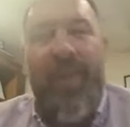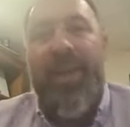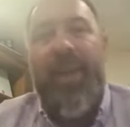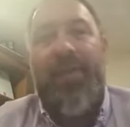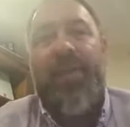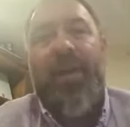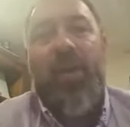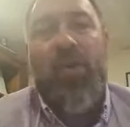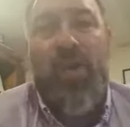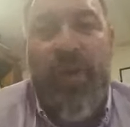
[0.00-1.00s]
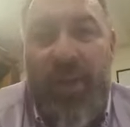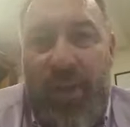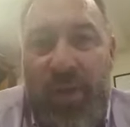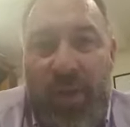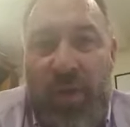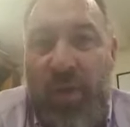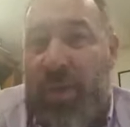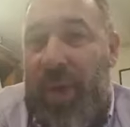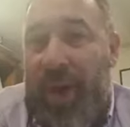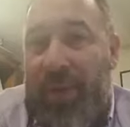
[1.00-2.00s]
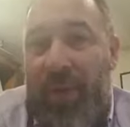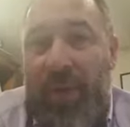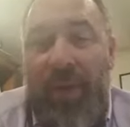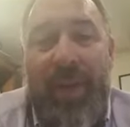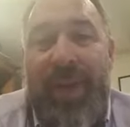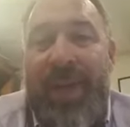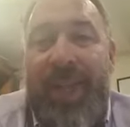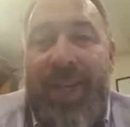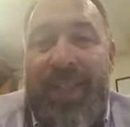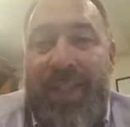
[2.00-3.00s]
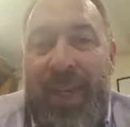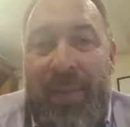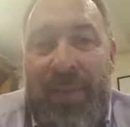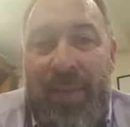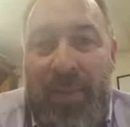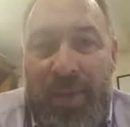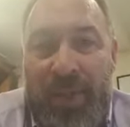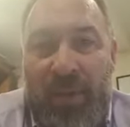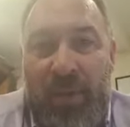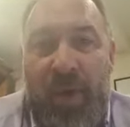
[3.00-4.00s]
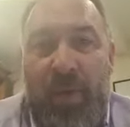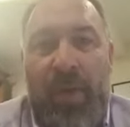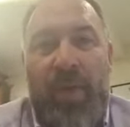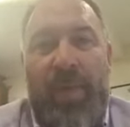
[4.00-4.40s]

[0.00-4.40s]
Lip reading: If you've got insurance, insurance will pay it for you. It's the same with the business world, whether it be